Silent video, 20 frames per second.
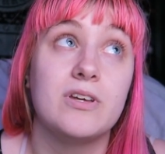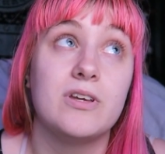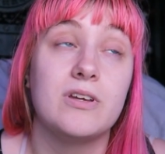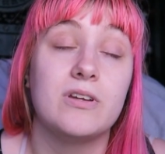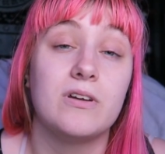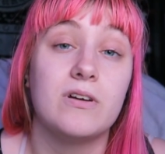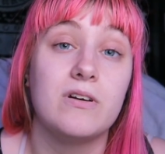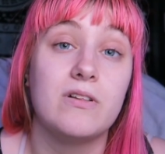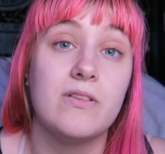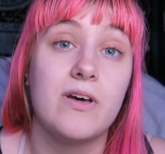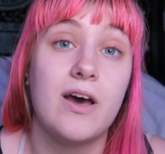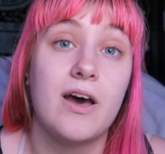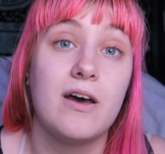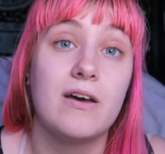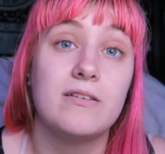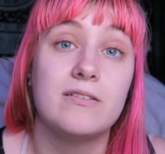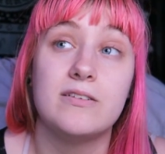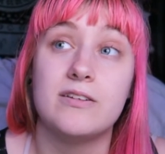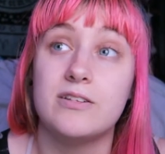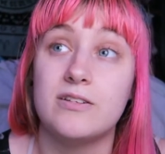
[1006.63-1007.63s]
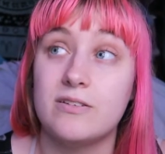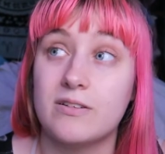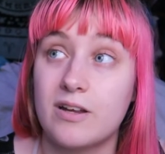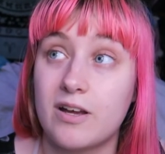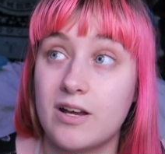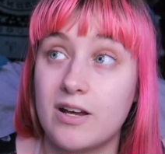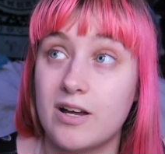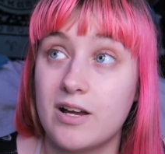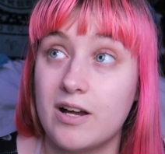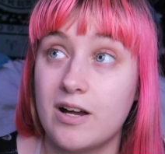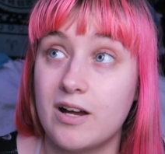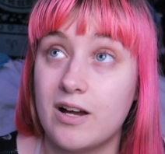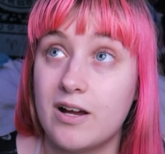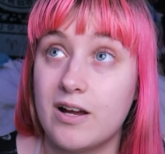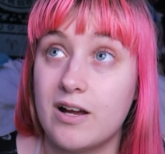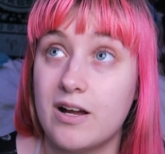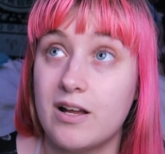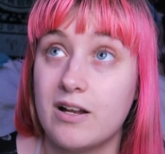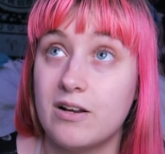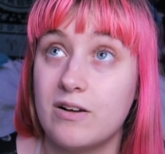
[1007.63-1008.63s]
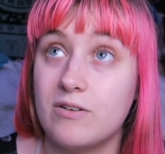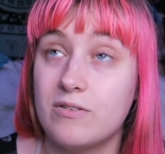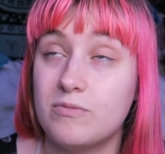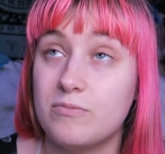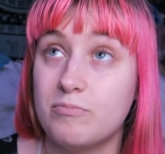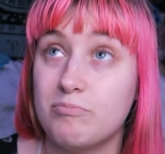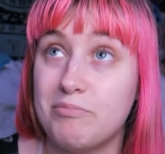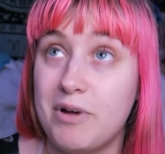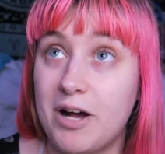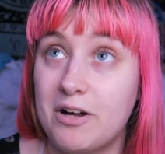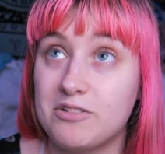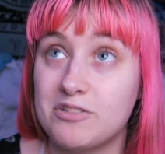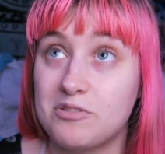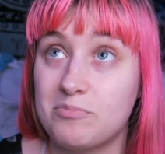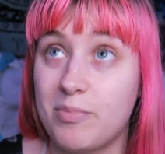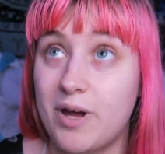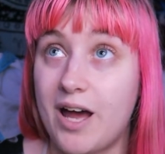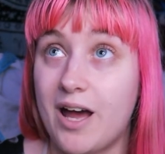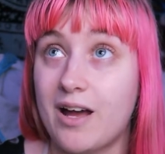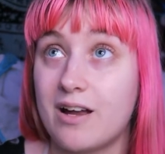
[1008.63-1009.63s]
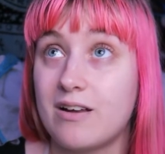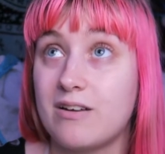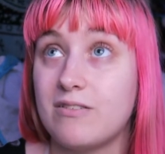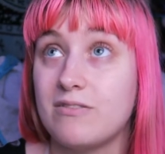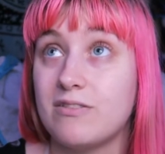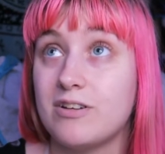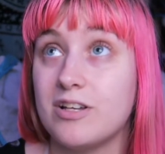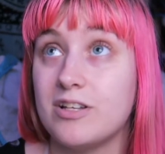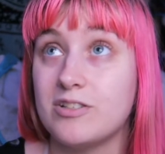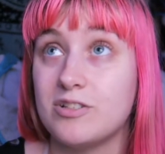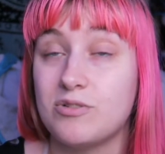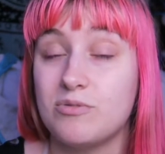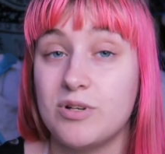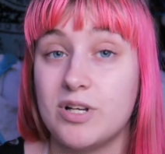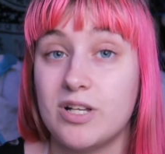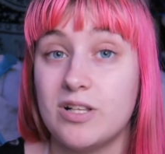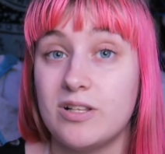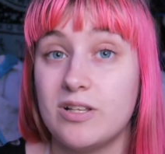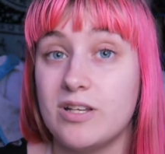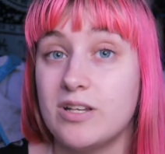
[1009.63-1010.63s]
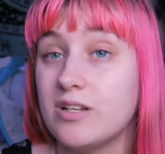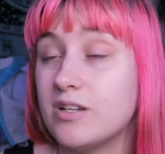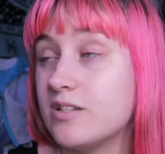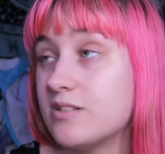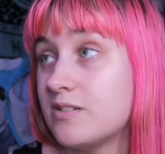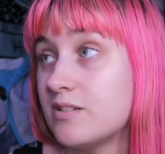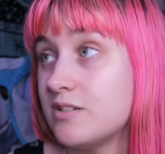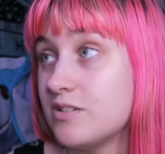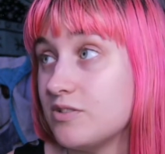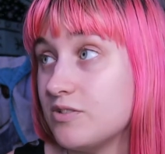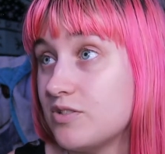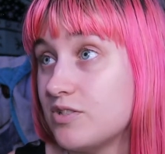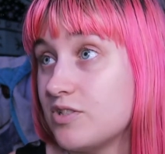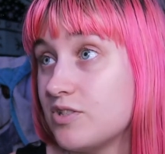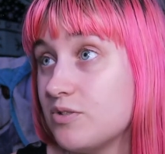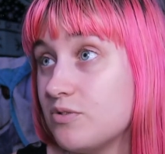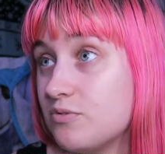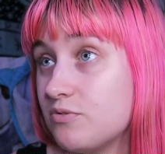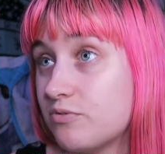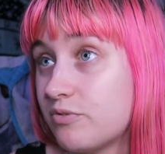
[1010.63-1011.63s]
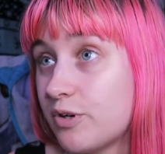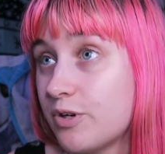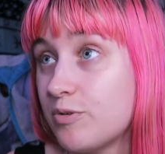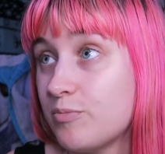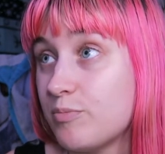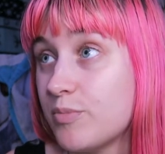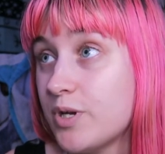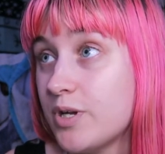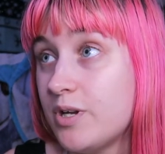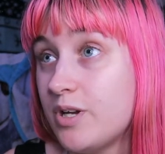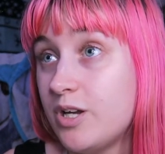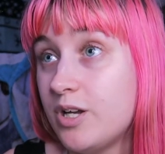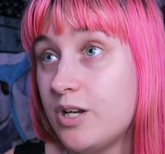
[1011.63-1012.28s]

and all that, and I don't bounce back as quickly as I used to from